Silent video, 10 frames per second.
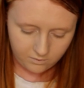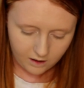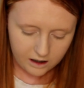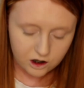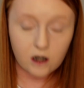
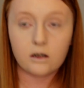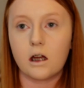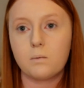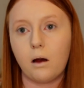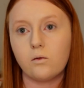And
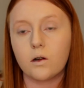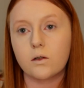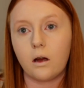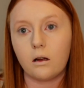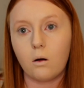this powder
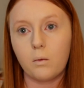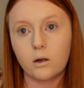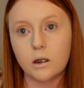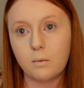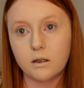as well, oh my
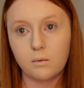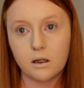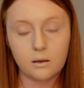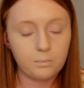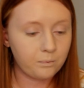god, it smells
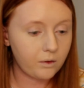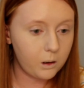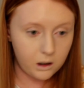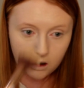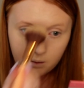amazing. You
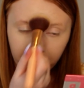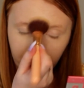need it.